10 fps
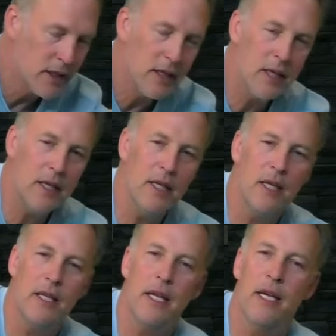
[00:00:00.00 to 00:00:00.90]

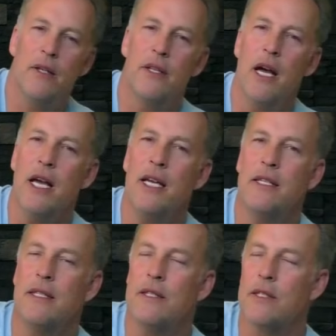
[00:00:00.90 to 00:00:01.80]
Inhale,
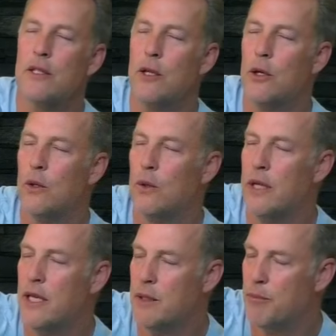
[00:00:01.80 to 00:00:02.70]
nice and slow,
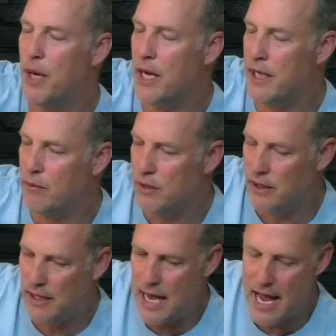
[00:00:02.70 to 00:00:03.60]
letting the body
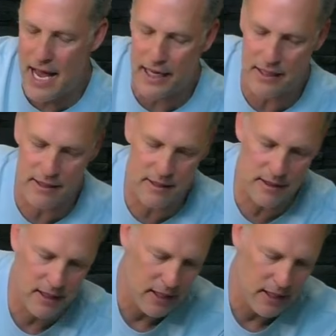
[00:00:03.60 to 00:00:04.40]
relax,